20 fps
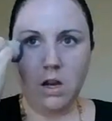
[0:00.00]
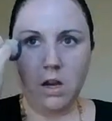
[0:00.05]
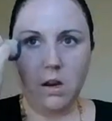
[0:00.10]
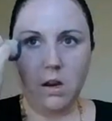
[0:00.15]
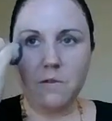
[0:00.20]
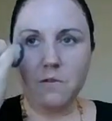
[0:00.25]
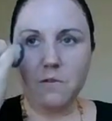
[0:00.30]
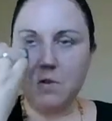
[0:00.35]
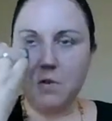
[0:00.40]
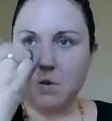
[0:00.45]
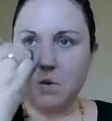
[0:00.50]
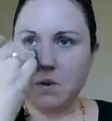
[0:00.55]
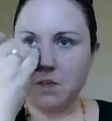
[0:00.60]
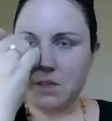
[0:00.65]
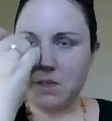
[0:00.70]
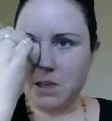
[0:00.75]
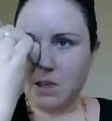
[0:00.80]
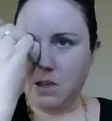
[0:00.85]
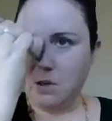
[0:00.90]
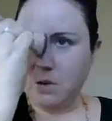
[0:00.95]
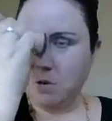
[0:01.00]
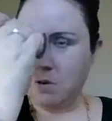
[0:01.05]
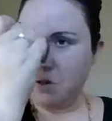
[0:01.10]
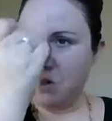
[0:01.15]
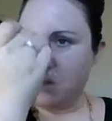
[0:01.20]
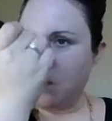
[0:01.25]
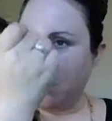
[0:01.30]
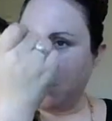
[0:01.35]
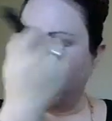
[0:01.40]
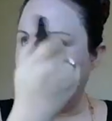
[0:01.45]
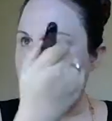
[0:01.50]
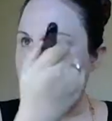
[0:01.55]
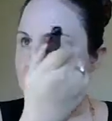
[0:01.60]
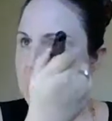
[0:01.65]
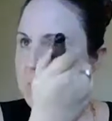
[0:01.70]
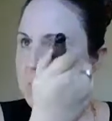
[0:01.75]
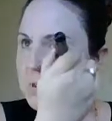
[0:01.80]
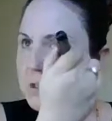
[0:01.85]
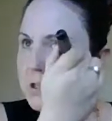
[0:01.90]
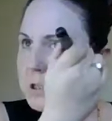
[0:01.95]
careful and take your time,
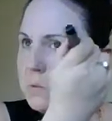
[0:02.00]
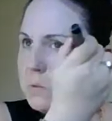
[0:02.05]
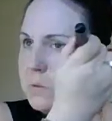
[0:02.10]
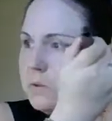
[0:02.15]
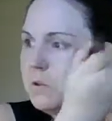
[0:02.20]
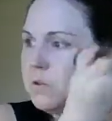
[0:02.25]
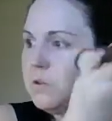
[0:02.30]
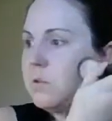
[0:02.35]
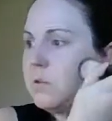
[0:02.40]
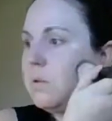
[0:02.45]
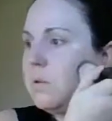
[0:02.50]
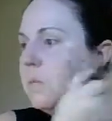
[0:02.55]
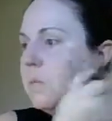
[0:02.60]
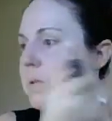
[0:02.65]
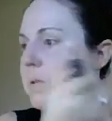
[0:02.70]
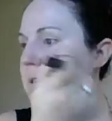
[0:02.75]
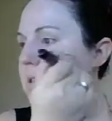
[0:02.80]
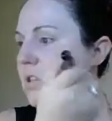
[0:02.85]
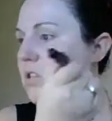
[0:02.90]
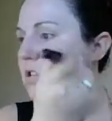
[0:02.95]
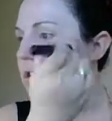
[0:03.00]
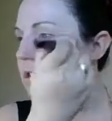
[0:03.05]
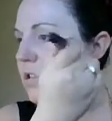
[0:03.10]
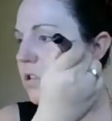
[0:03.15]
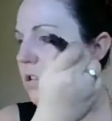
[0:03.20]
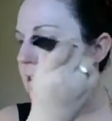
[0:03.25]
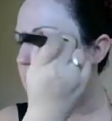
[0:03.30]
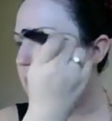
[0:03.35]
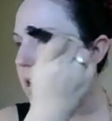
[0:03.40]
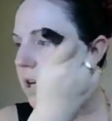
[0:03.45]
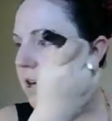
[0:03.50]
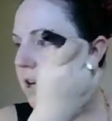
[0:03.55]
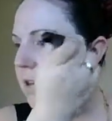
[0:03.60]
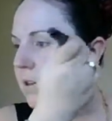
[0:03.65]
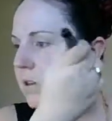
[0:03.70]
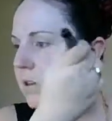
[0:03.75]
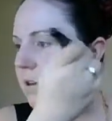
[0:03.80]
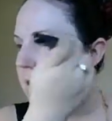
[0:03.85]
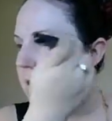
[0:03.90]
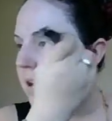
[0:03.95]
especially when you're dealing with such a dark
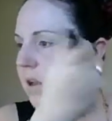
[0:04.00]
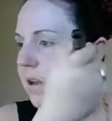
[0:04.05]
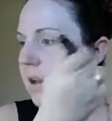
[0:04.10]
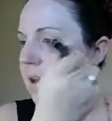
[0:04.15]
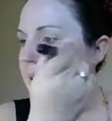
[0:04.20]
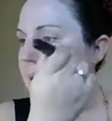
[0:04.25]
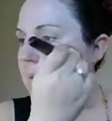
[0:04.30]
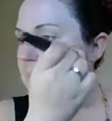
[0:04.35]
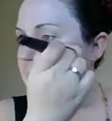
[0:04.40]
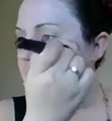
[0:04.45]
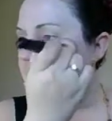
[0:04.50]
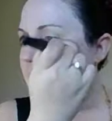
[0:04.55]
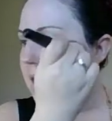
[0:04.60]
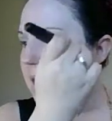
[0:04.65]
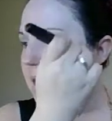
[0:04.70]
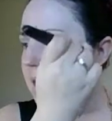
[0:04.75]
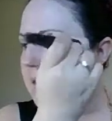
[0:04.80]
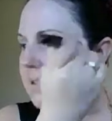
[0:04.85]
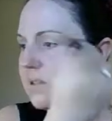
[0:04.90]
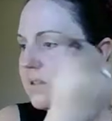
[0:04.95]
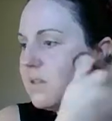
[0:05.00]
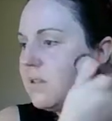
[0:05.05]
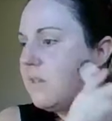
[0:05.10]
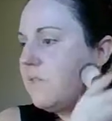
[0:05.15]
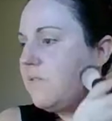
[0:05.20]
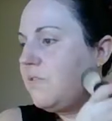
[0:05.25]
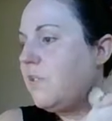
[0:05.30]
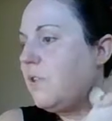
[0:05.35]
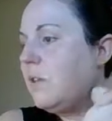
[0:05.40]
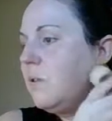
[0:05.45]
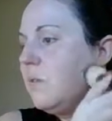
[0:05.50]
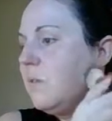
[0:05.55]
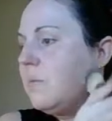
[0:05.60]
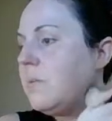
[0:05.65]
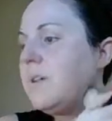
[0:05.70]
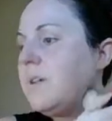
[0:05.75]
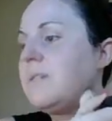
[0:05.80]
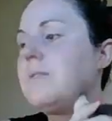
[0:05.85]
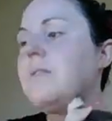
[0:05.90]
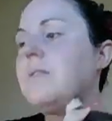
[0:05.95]
color, because if you
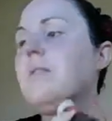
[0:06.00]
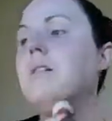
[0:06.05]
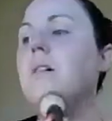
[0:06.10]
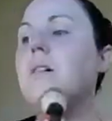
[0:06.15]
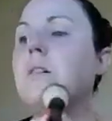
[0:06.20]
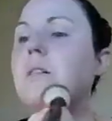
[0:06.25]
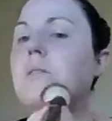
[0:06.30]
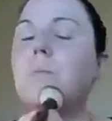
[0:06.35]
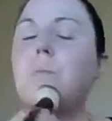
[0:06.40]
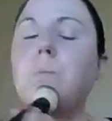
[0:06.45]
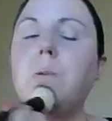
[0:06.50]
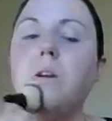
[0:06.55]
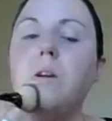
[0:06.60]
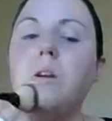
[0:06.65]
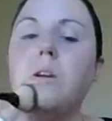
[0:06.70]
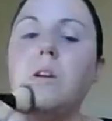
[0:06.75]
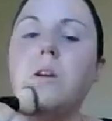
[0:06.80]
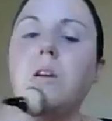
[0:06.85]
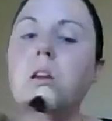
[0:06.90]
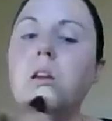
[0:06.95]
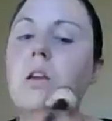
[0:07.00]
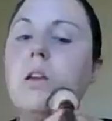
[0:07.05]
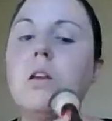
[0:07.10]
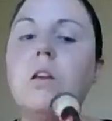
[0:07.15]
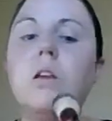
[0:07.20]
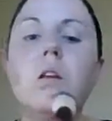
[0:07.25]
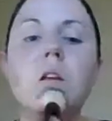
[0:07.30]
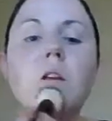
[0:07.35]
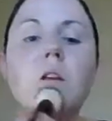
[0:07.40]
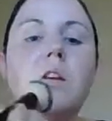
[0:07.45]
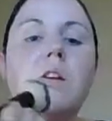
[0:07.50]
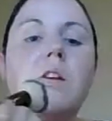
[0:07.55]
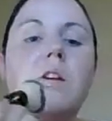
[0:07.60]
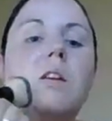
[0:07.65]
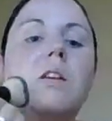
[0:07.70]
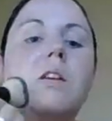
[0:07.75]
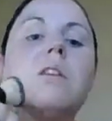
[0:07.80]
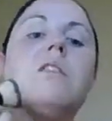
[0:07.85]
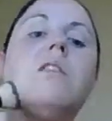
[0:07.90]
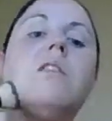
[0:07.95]
mess up,
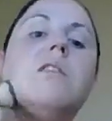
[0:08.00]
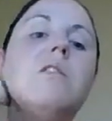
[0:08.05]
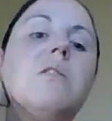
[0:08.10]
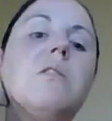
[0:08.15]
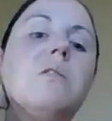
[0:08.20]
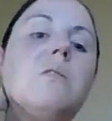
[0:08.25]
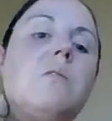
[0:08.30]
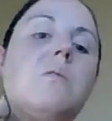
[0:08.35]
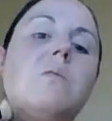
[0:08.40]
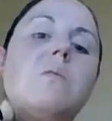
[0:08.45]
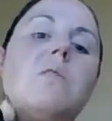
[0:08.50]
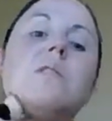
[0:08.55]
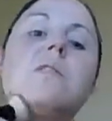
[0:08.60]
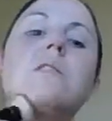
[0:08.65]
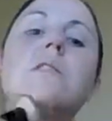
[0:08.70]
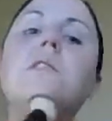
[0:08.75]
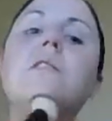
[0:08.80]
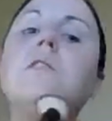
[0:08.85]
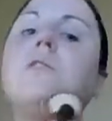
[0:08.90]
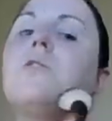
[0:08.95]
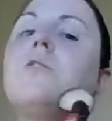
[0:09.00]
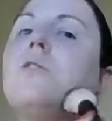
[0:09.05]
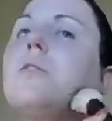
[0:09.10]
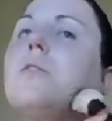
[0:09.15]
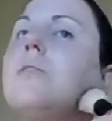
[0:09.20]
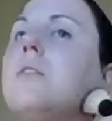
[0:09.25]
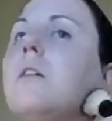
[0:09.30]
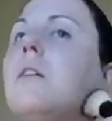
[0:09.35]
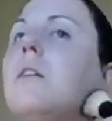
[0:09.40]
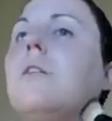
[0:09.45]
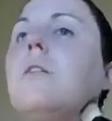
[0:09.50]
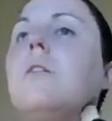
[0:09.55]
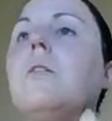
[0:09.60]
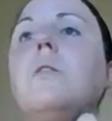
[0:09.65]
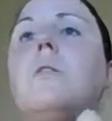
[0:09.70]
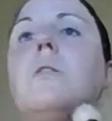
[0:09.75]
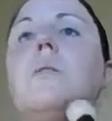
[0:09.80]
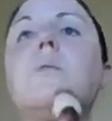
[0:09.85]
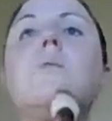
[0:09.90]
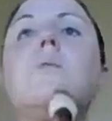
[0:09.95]
you know, it's not just like,
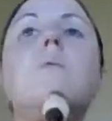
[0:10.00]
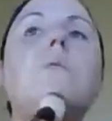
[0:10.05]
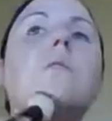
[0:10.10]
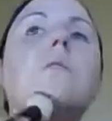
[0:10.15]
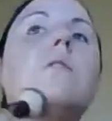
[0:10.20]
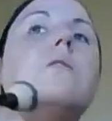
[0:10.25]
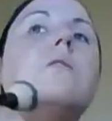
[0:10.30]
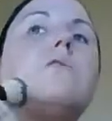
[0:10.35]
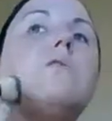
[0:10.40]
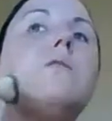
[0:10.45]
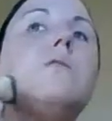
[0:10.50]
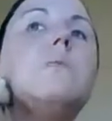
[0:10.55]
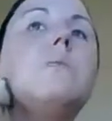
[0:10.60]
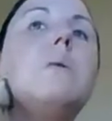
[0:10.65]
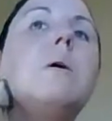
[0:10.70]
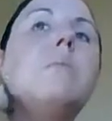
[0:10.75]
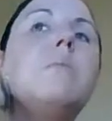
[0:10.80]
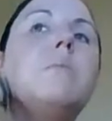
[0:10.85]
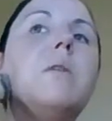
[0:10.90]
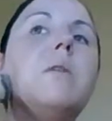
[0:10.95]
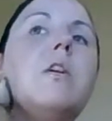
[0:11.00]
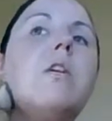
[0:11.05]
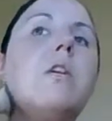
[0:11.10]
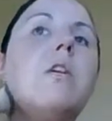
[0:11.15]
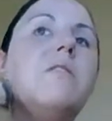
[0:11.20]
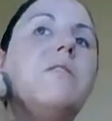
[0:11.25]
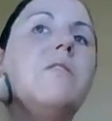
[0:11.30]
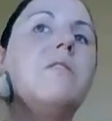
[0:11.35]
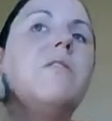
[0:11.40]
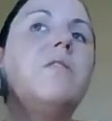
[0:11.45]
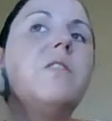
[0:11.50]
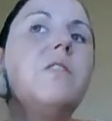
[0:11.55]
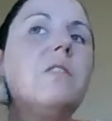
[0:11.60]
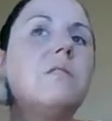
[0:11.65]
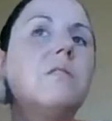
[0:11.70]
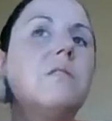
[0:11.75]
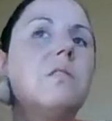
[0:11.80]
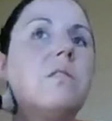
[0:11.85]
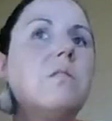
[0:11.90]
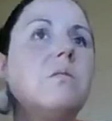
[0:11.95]
oh, well, I'll just wipe that off and fix
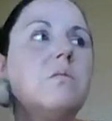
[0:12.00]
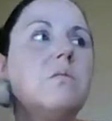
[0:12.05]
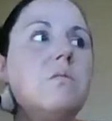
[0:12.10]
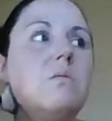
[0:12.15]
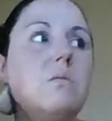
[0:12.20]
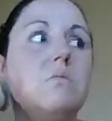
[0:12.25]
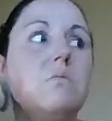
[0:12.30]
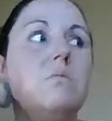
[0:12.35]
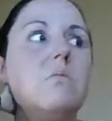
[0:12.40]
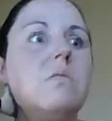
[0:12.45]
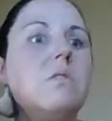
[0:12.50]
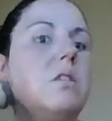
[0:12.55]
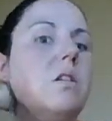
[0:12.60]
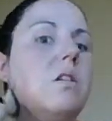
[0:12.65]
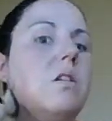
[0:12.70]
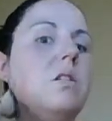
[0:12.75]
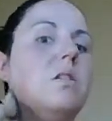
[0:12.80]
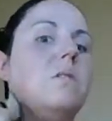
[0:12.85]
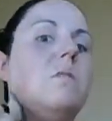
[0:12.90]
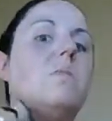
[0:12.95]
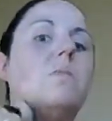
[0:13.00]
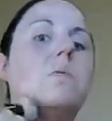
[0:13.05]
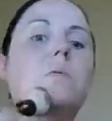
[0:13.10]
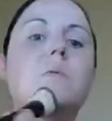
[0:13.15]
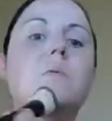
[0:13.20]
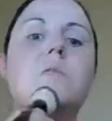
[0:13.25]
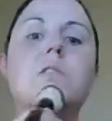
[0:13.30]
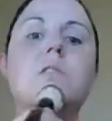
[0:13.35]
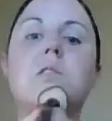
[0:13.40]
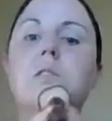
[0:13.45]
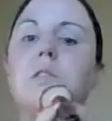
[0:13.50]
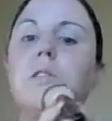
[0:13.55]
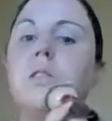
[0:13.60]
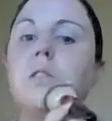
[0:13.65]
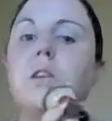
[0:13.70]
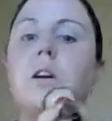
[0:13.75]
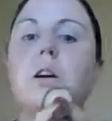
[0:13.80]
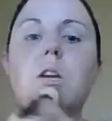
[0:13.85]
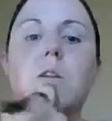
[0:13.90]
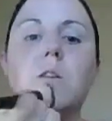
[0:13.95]
it. It kind of ruins the
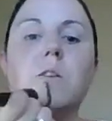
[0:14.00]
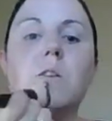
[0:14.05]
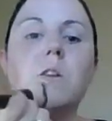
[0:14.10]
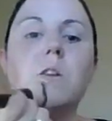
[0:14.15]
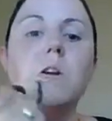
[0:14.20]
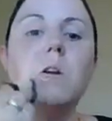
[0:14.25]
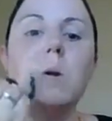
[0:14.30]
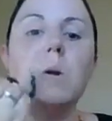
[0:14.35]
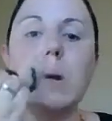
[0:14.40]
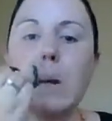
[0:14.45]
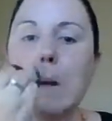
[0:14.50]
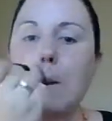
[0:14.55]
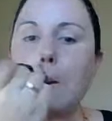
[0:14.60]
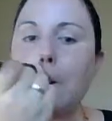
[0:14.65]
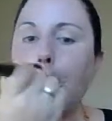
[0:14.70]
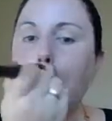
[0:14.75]
entire look.